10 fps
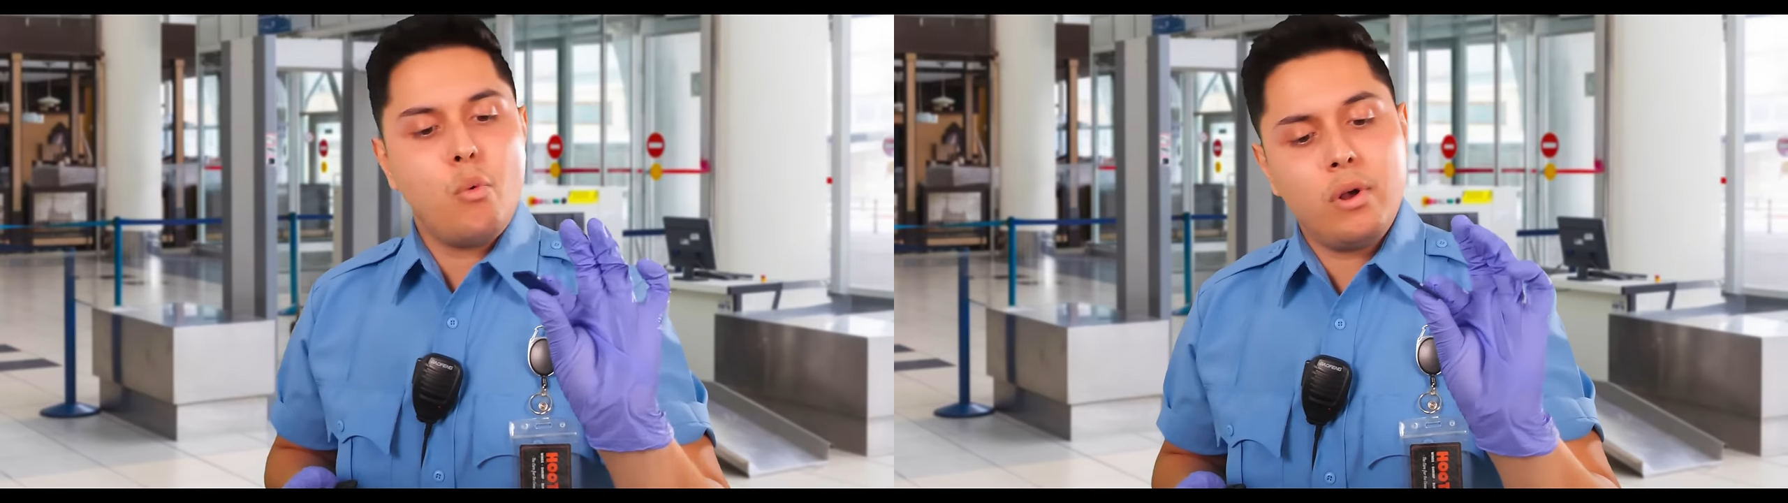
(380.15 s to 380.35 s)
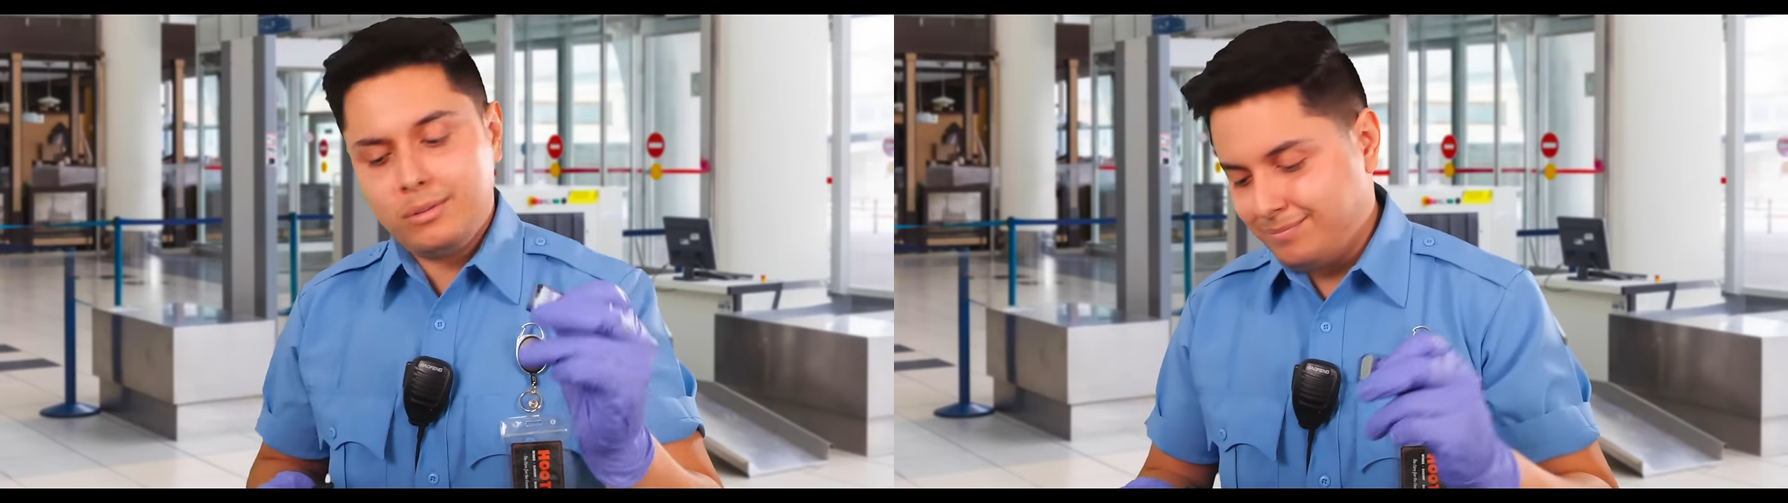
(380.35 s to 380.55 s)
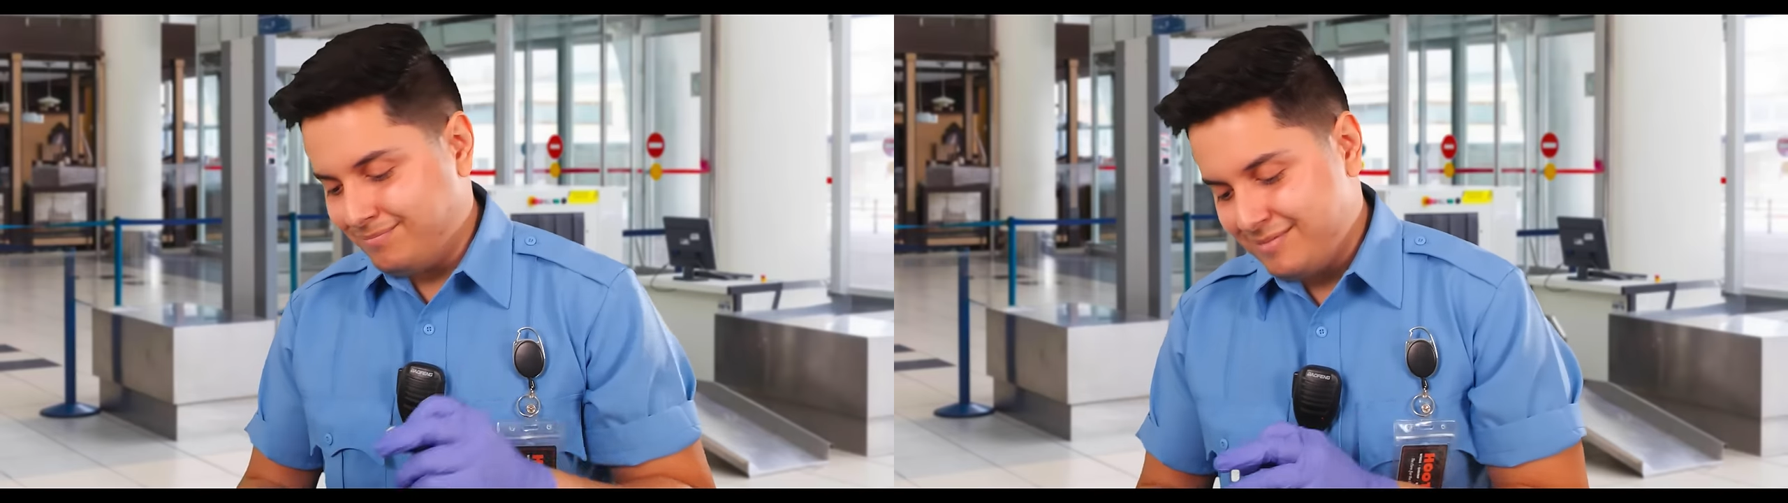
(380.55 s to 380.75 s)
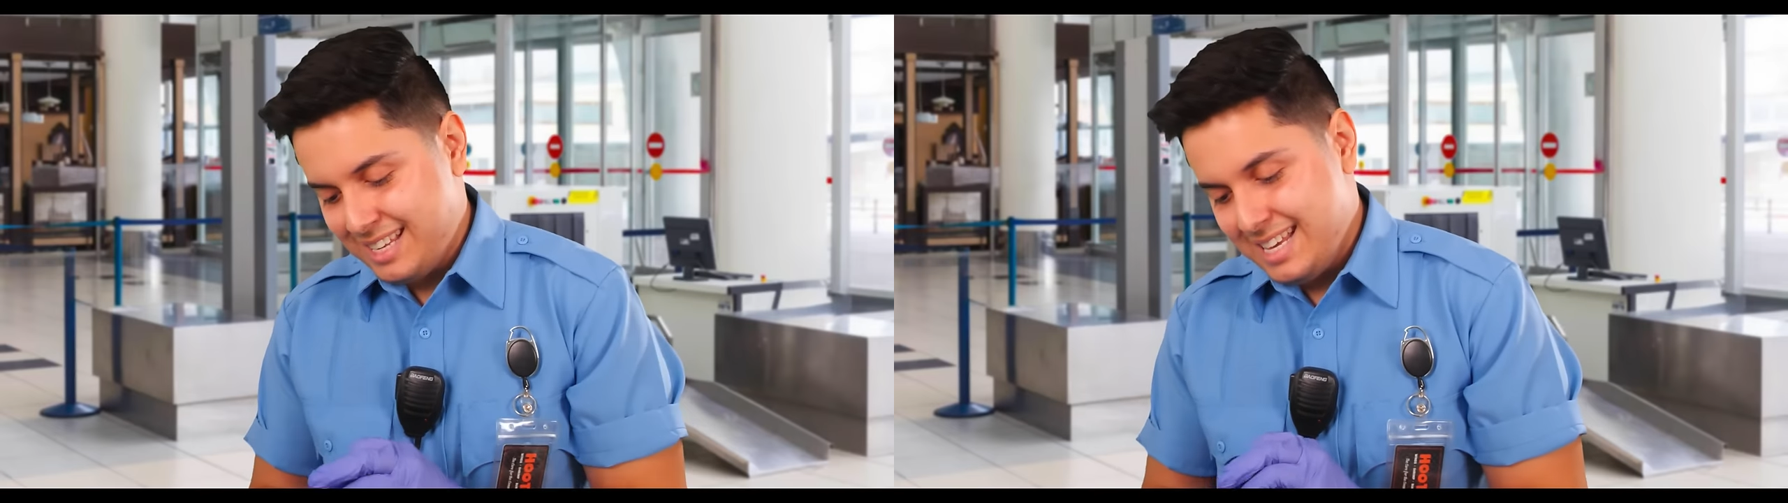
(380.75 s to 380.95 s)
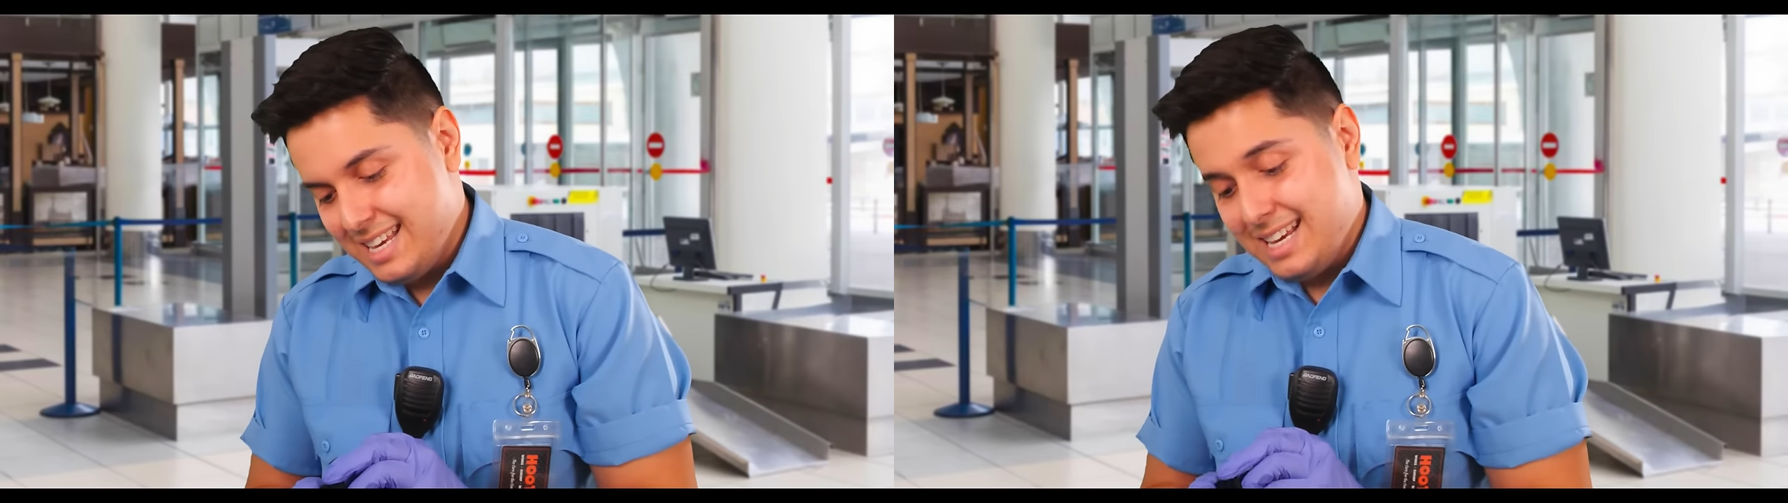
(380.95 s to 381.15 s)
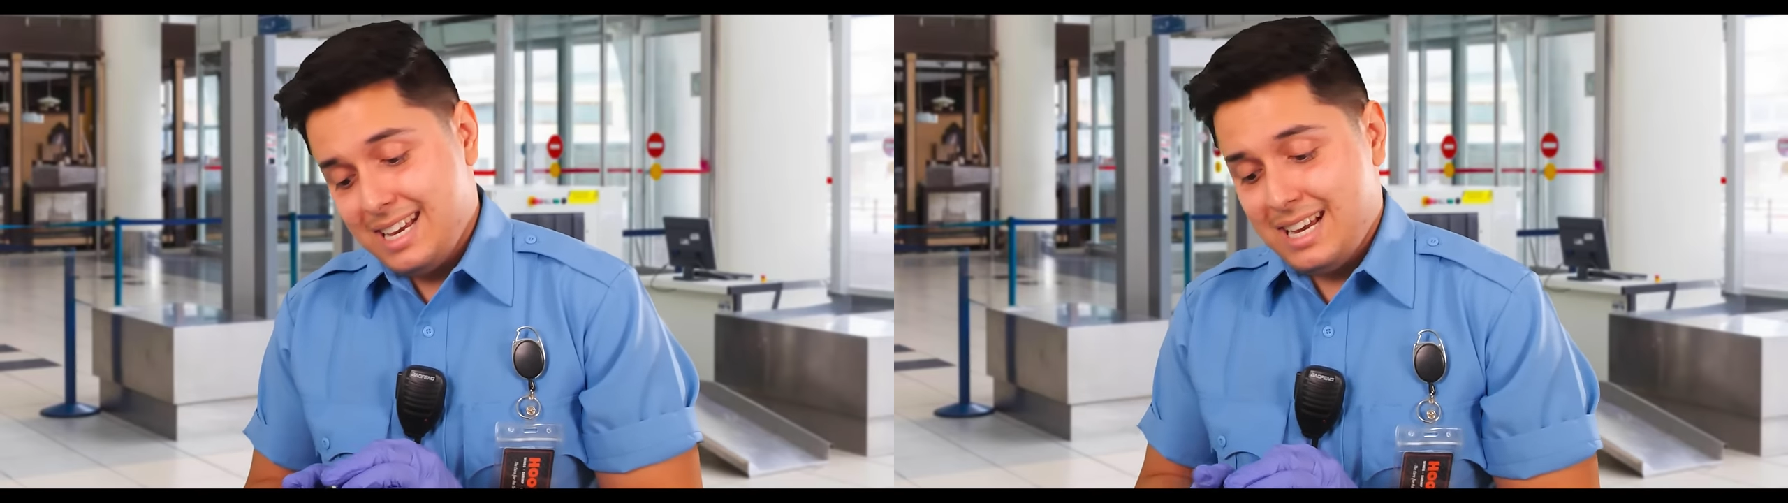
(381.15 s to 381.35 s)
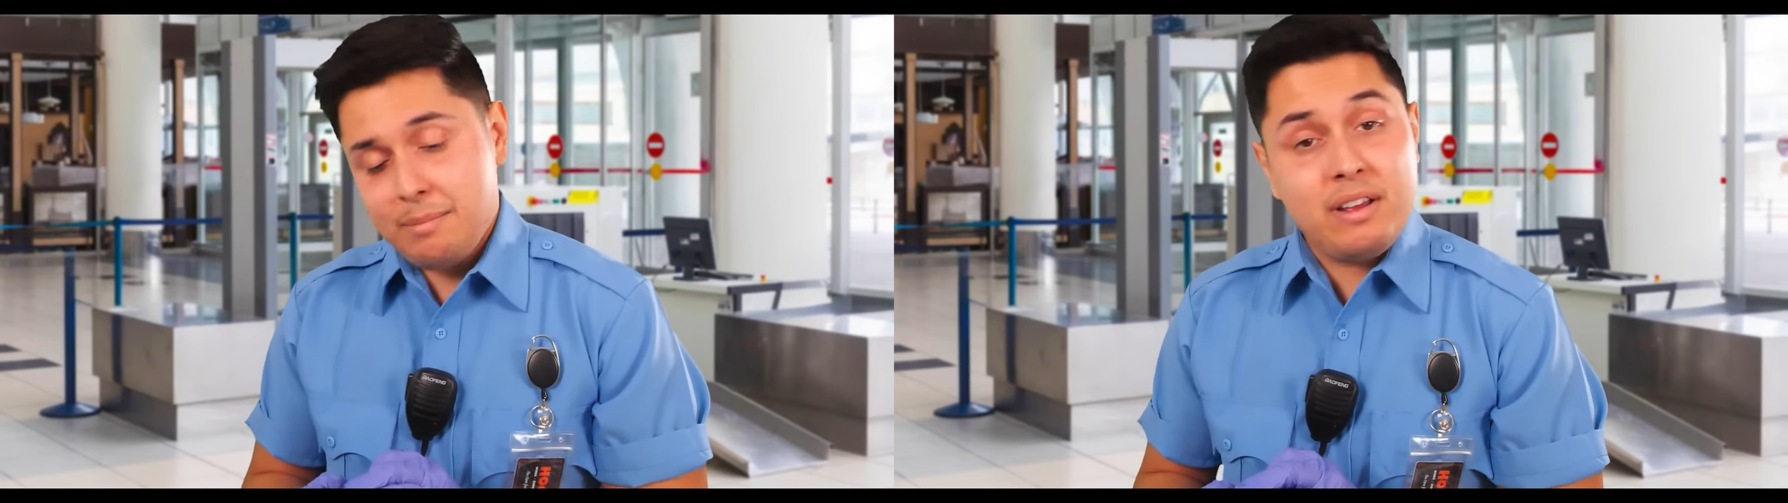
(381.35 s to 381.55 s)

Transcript: Well, I'm